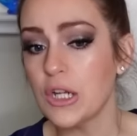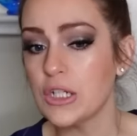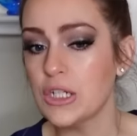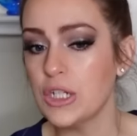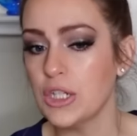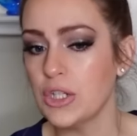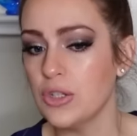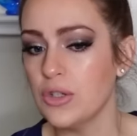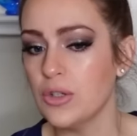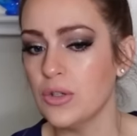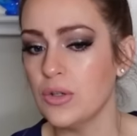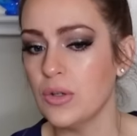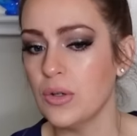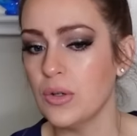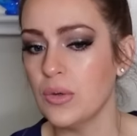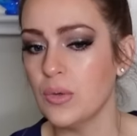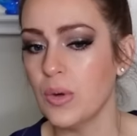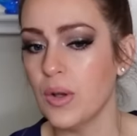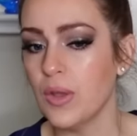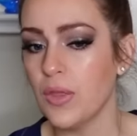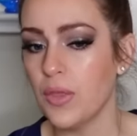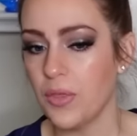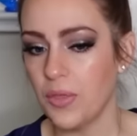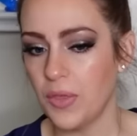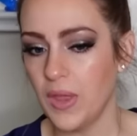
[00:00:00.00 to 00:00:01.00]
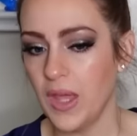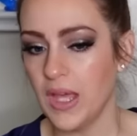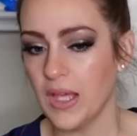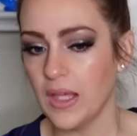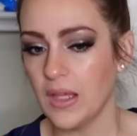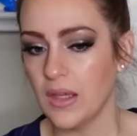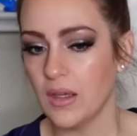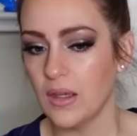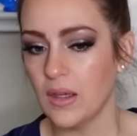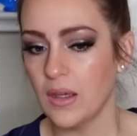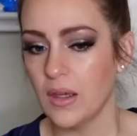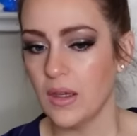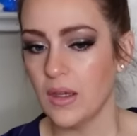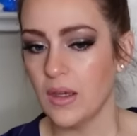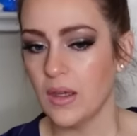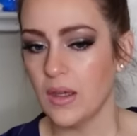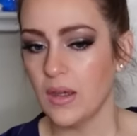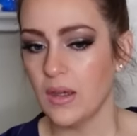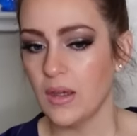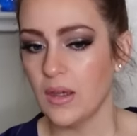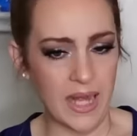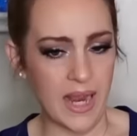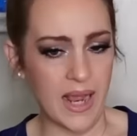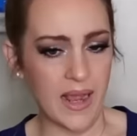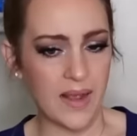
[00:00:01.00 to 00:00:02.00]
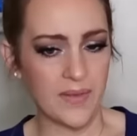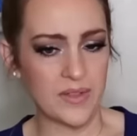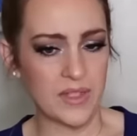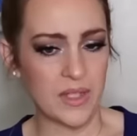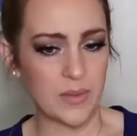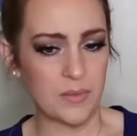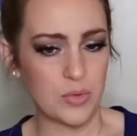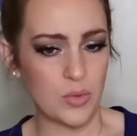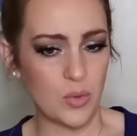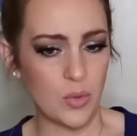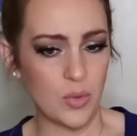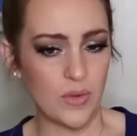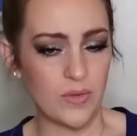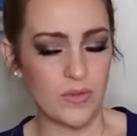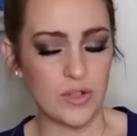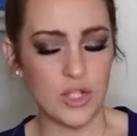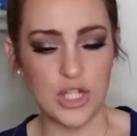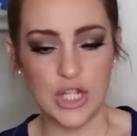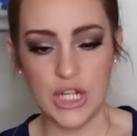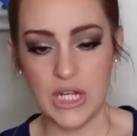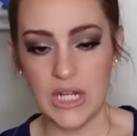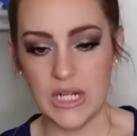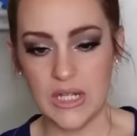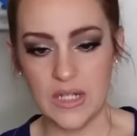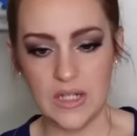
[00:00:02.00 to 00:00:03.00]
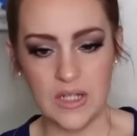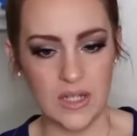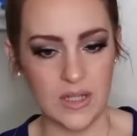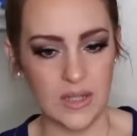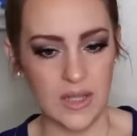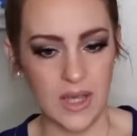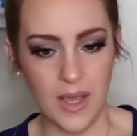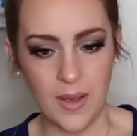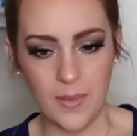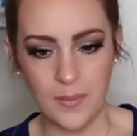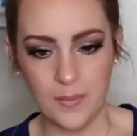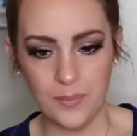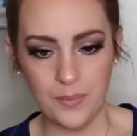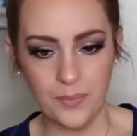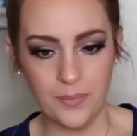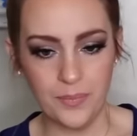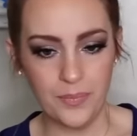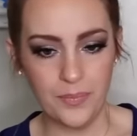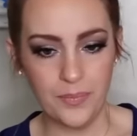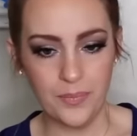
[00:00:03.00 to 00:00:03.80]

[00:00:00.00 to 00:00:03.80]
too thick and have some sort of sheen to them.